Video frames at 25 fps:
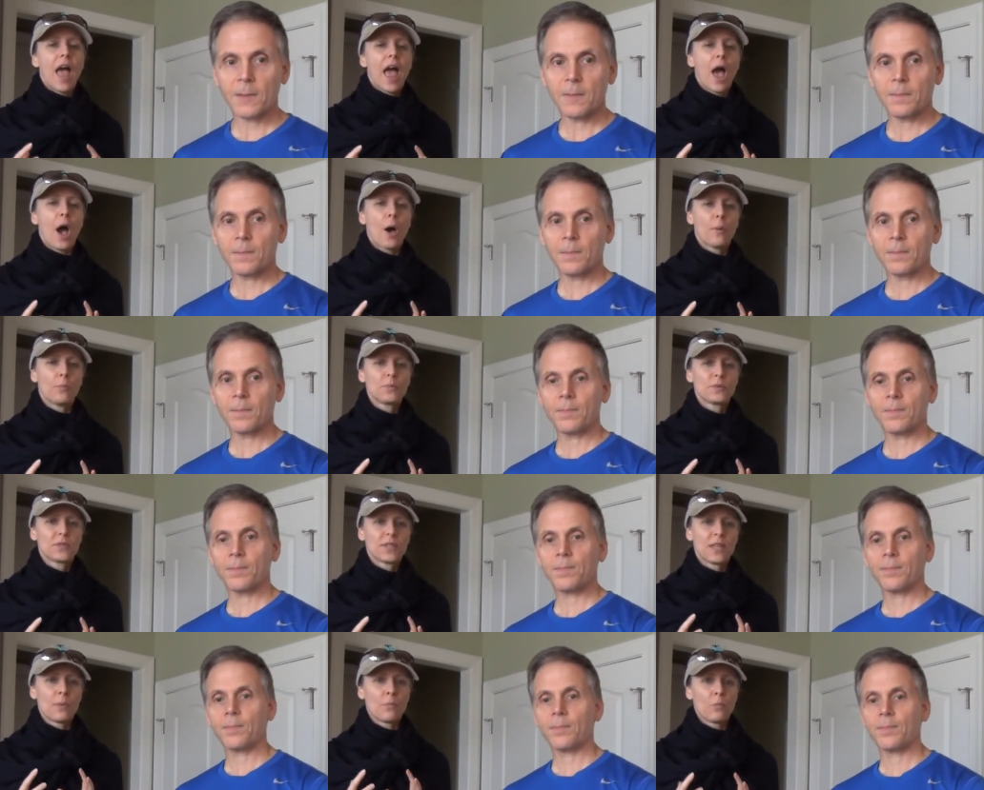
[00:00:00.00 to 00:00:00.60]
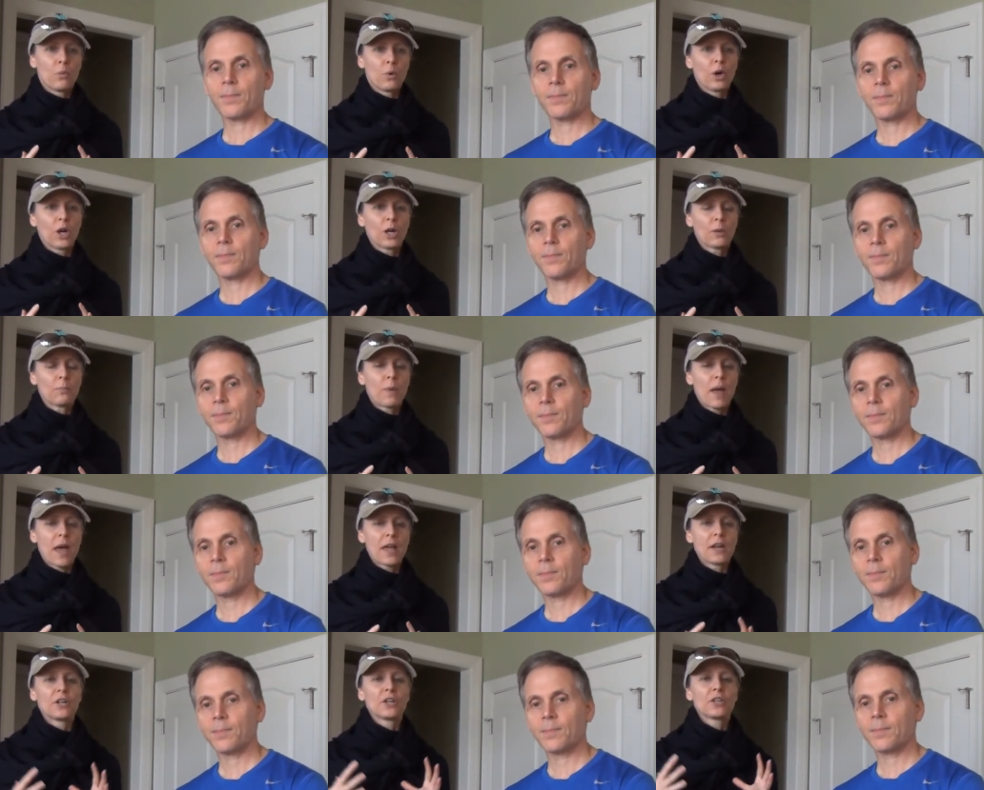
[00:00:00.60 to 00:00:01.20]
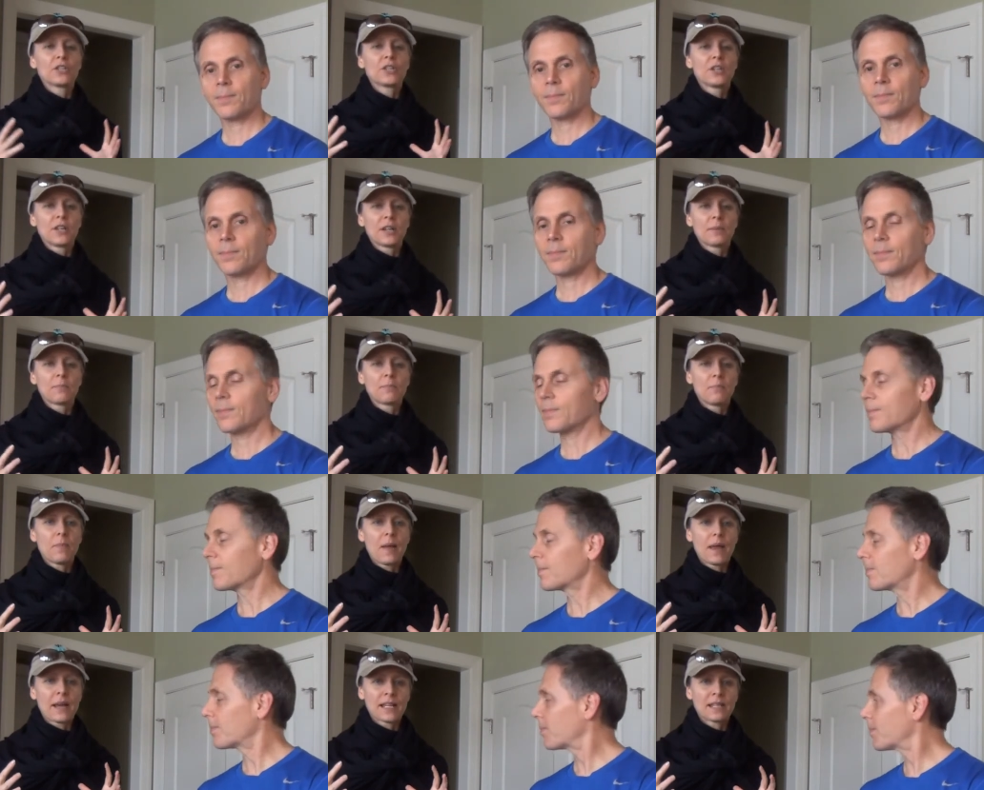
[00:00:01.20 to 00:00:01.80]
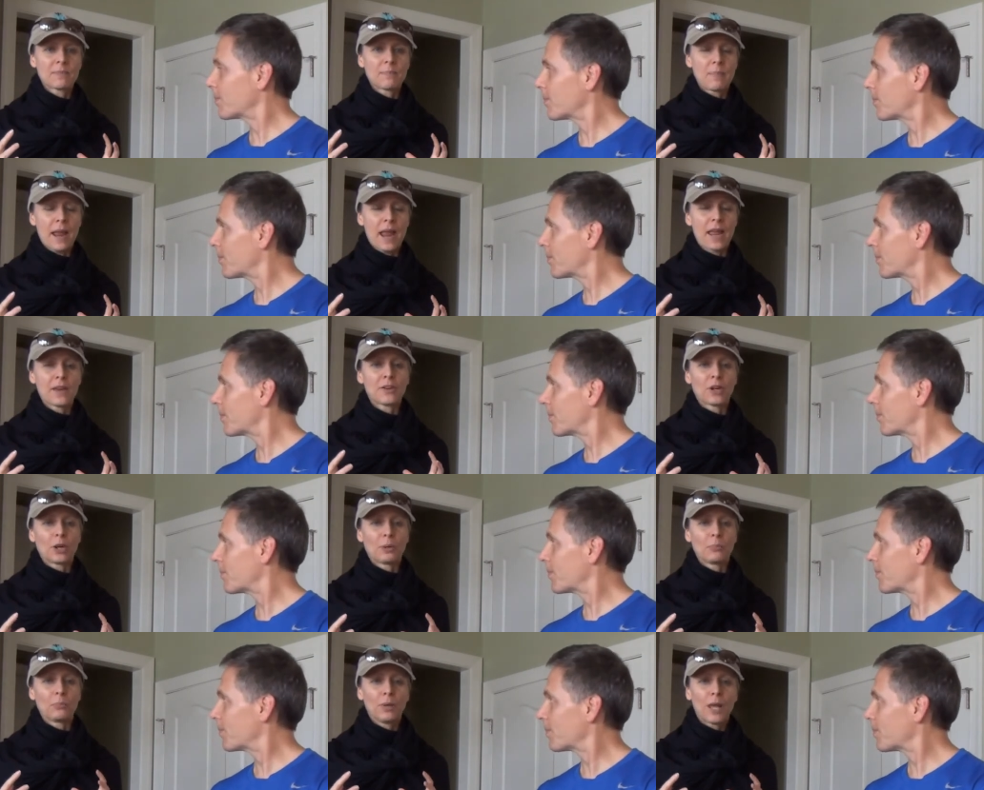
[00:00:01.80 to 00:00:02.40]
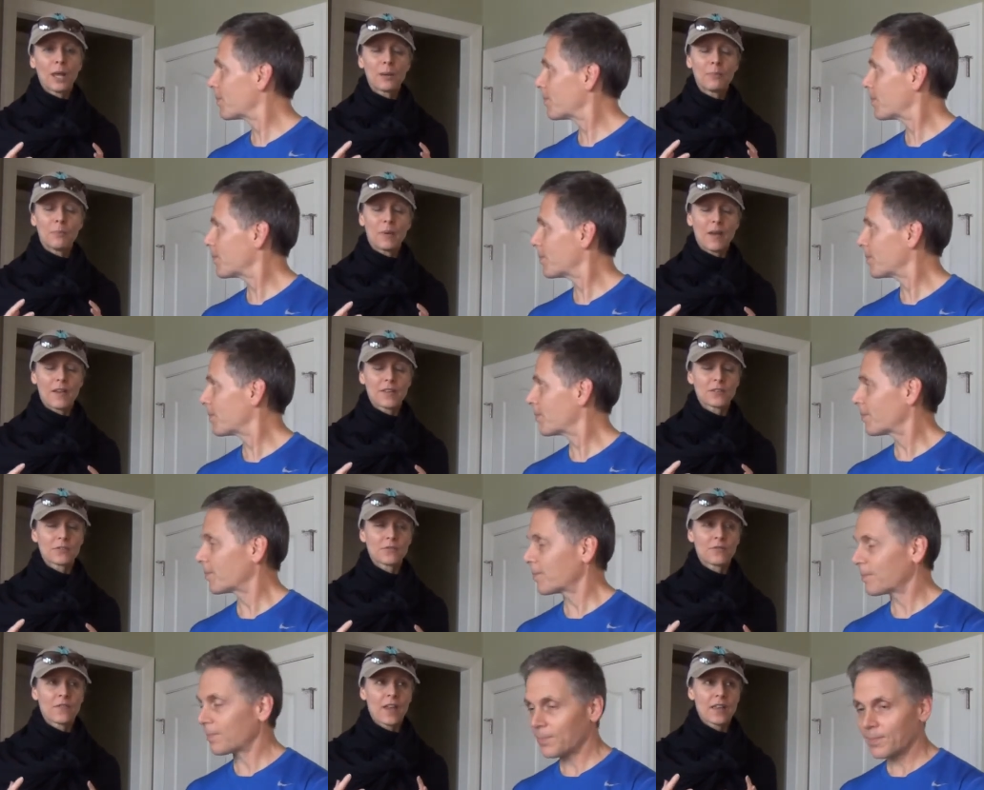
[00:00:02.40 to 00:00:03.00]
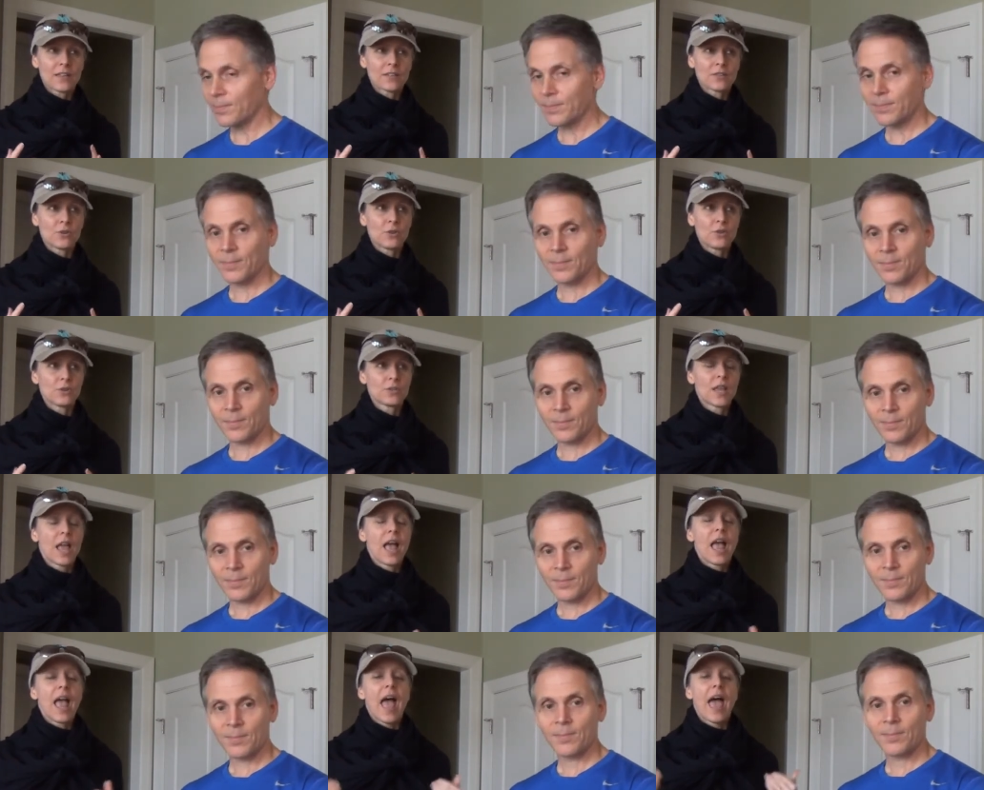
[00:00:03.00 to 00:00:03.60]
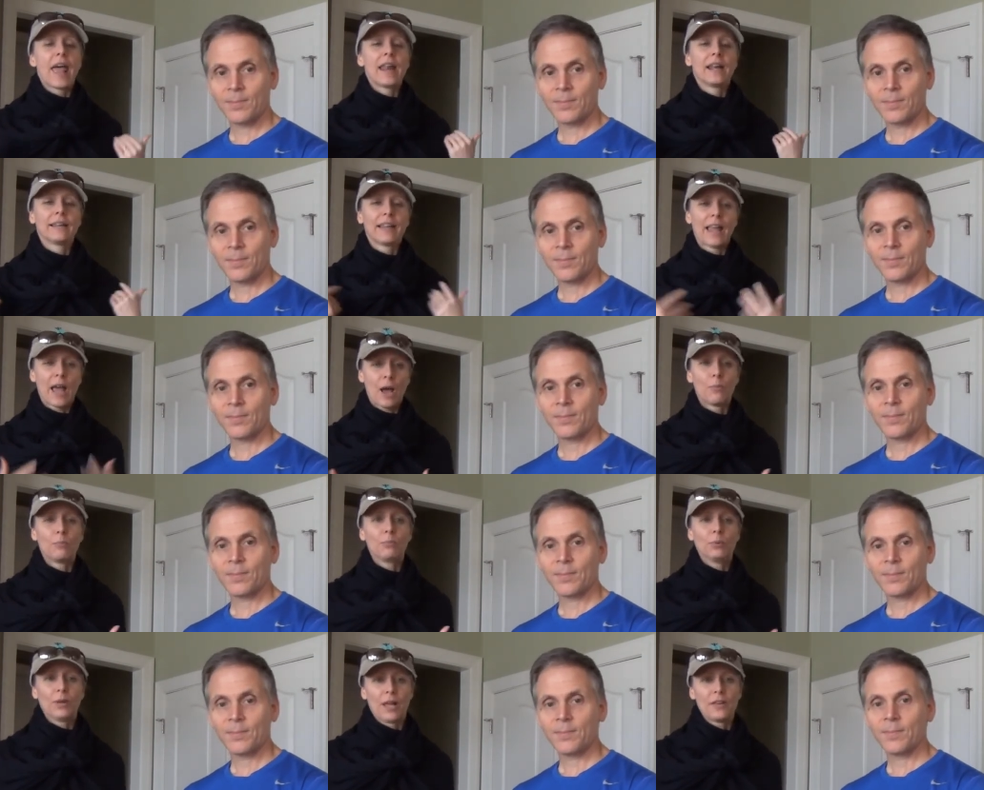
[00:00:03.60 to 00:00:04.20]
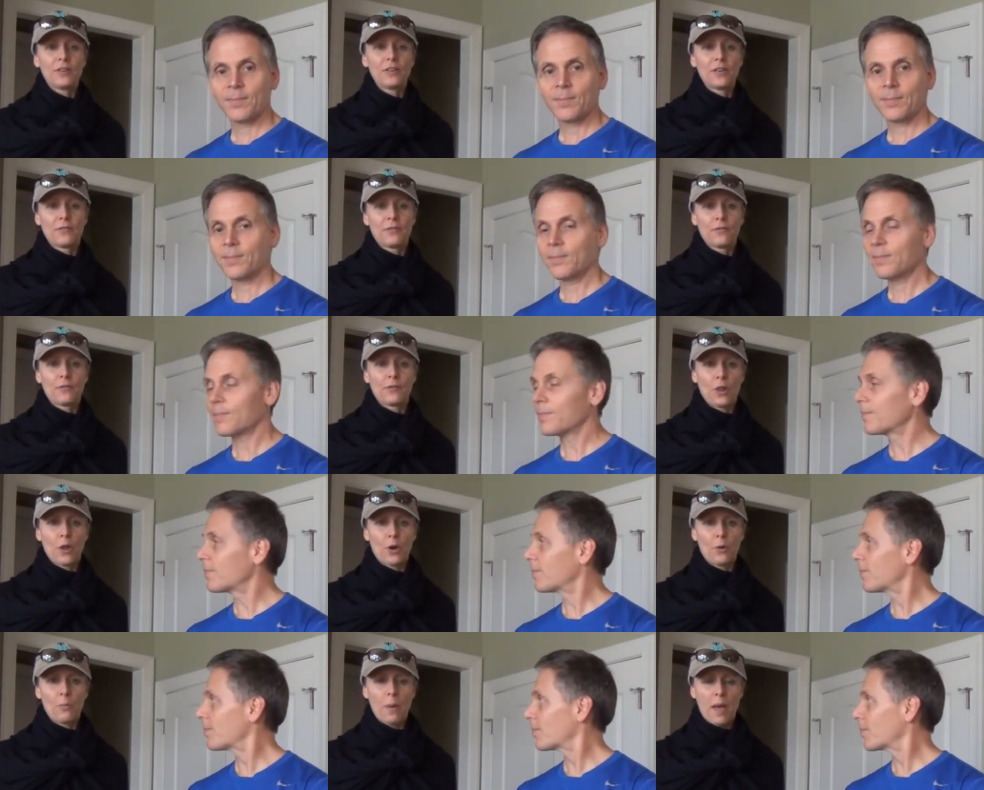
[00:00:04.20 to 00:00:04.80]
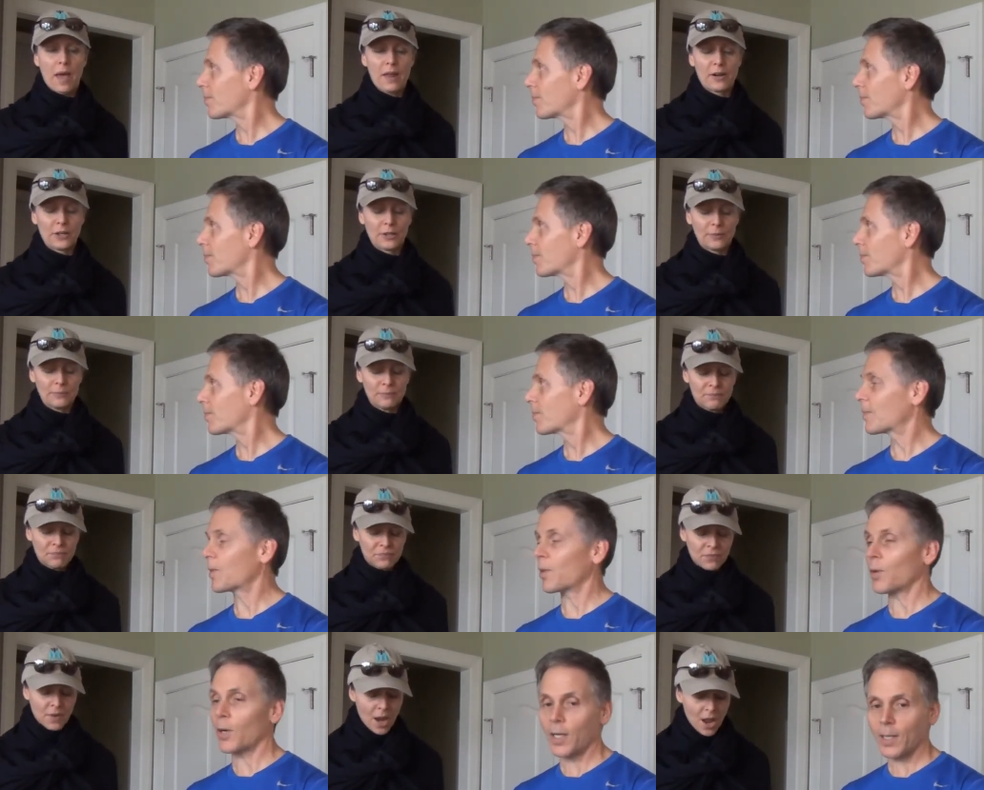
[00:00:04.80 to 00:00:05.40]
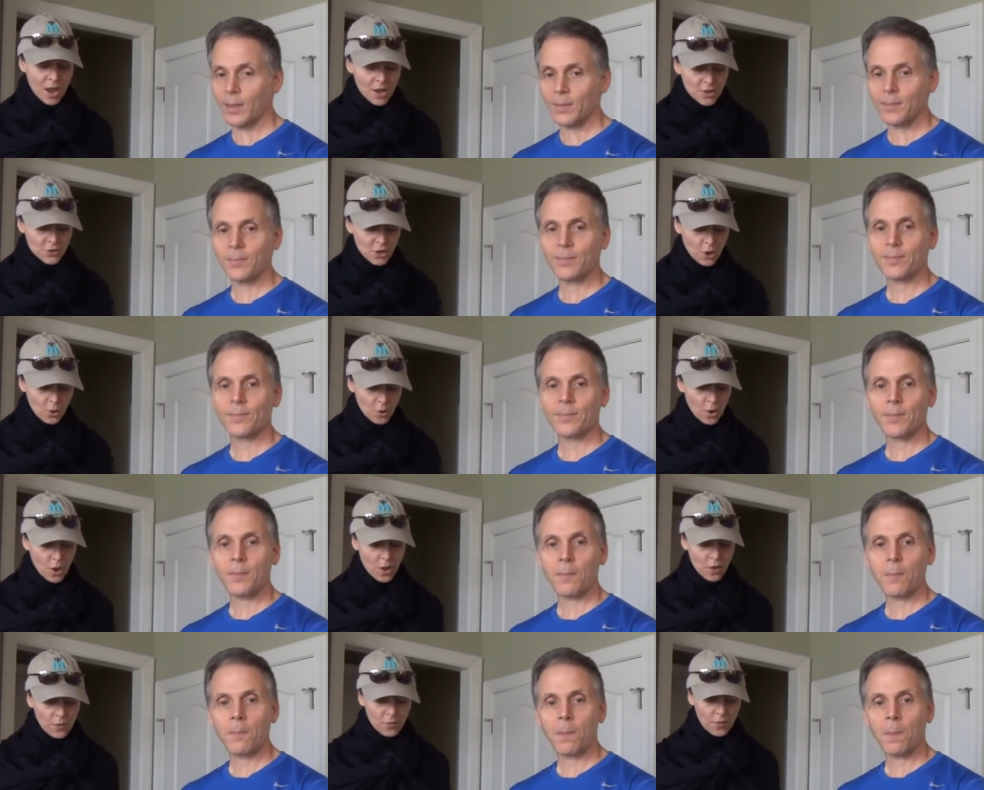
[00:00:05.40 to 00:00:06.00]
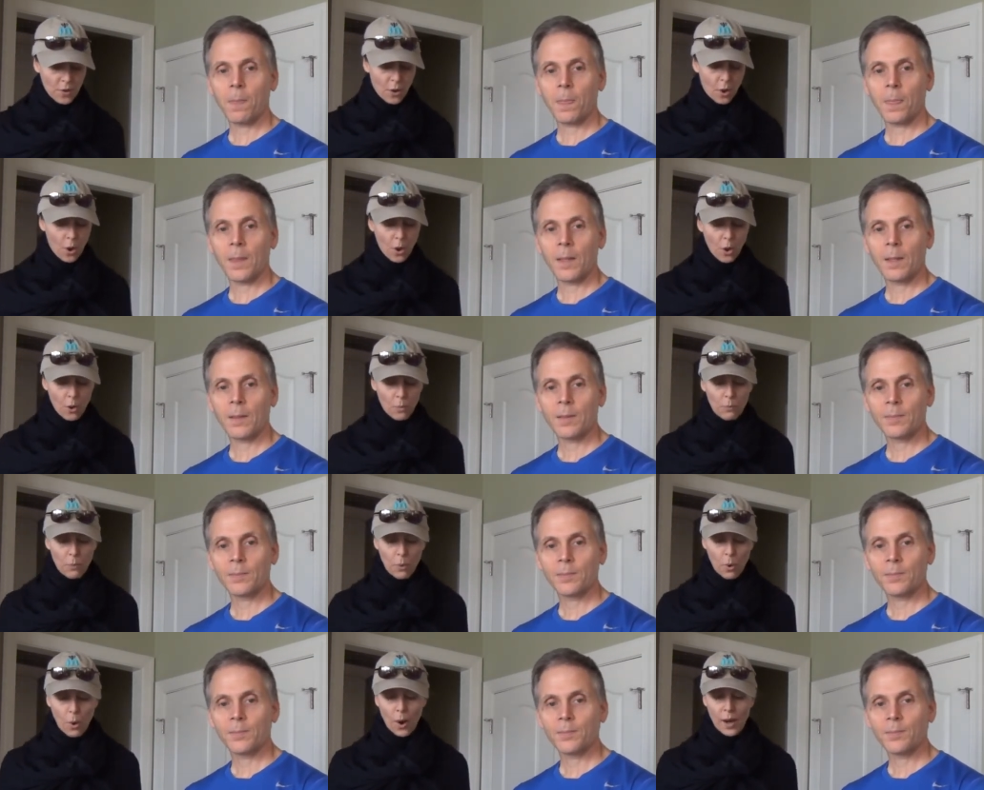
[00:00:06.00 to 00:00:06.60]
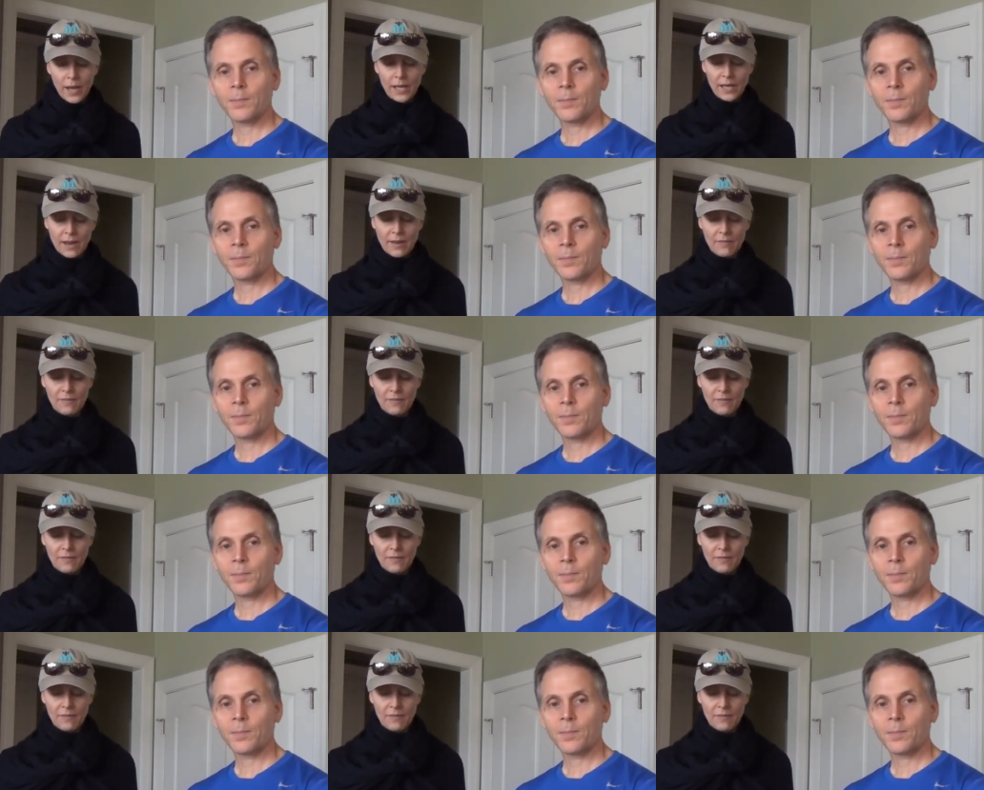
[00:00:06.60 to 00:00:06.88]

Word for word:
Speaker 1: helps them work better to expand our blood vessels and allow blood to flow better. Right. So the whole point